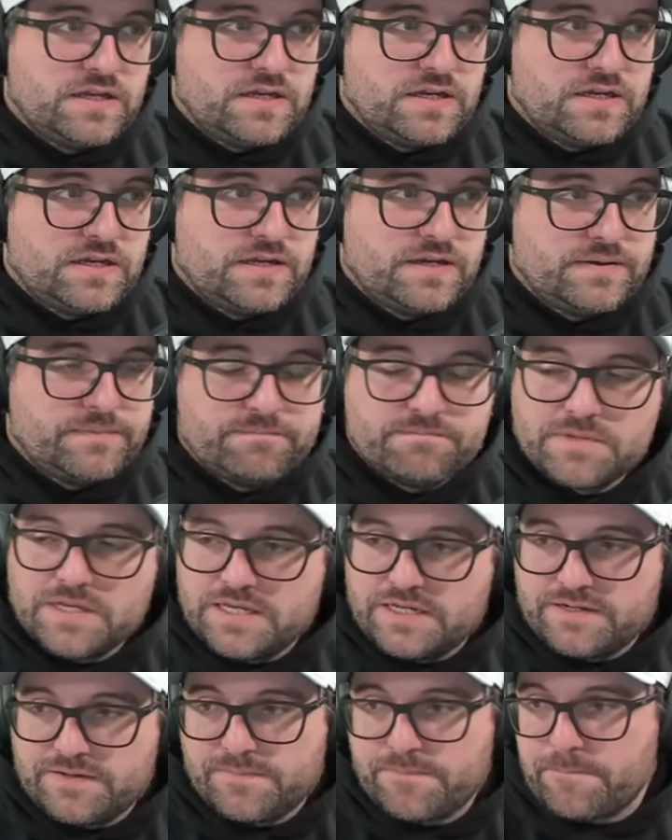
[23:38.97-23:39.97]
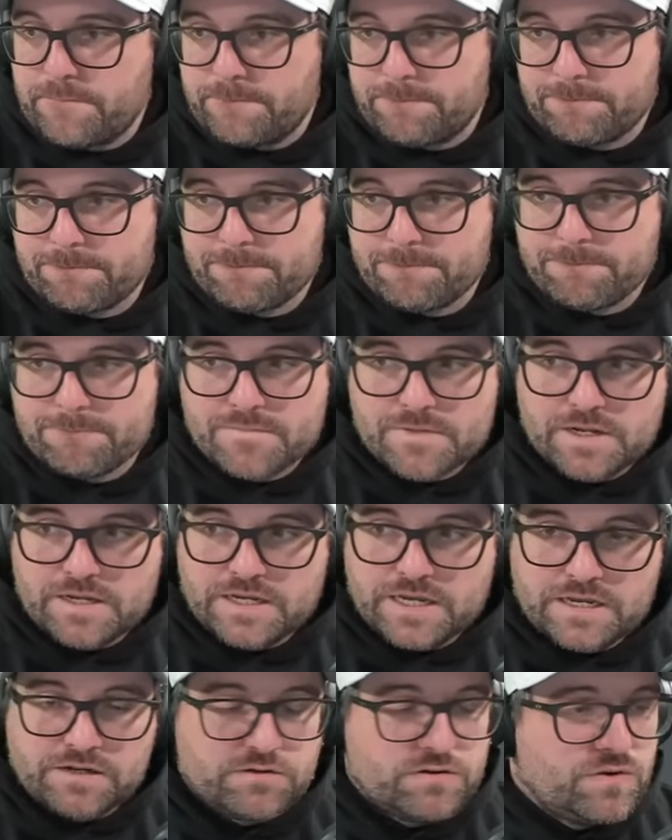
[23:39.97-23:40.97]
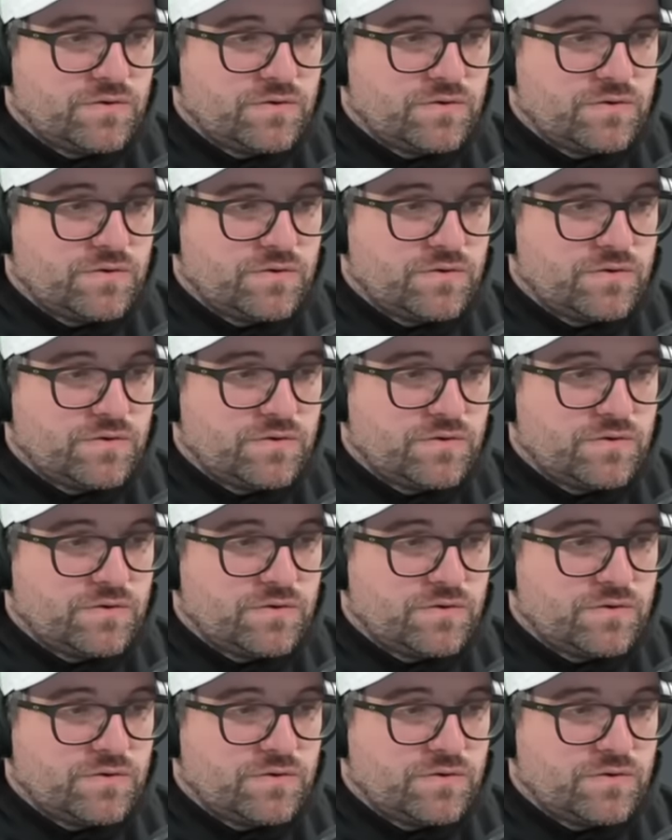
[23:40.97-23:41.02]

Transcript: Um, and again,